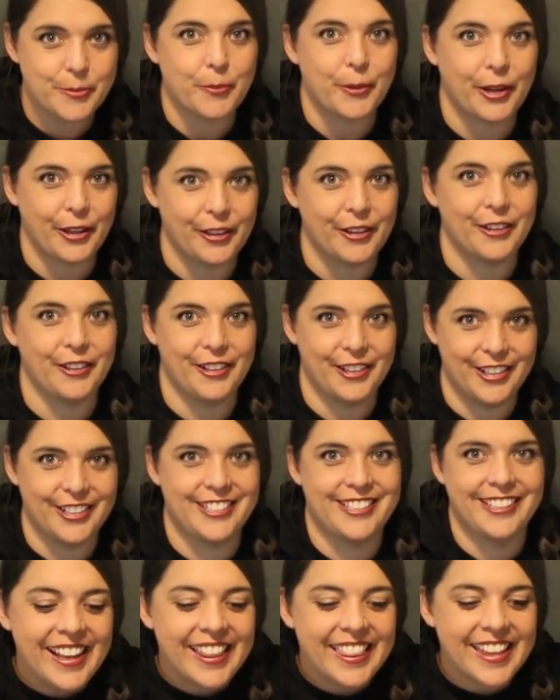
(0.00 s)
Spoiler
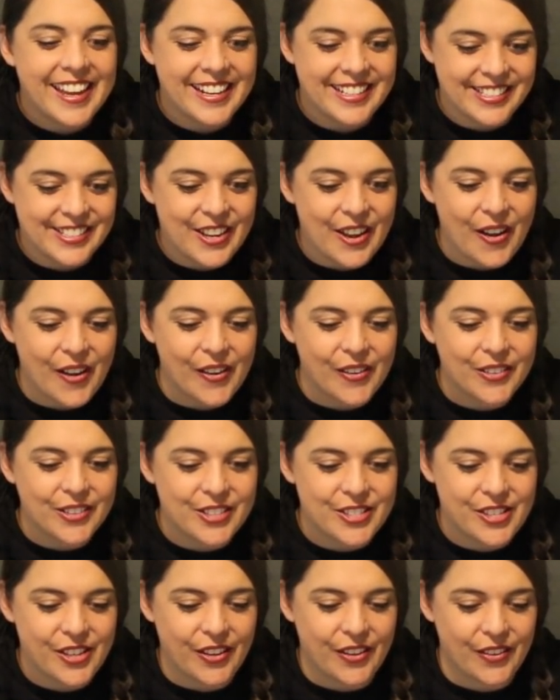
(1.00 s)
alert. Let's go
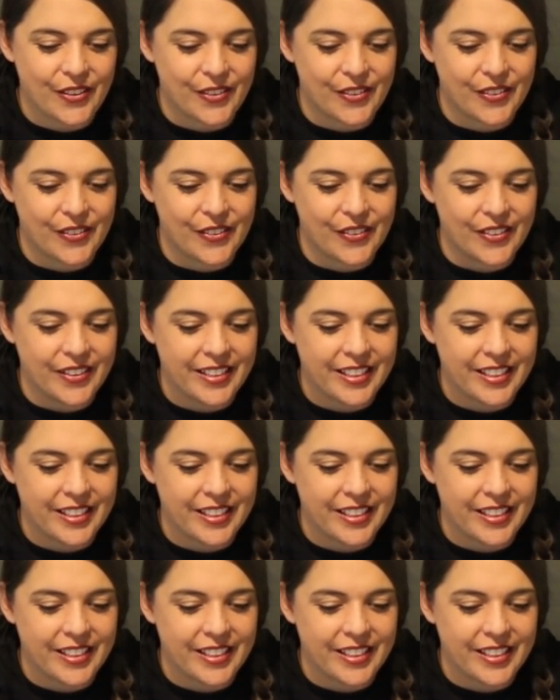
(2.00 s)
to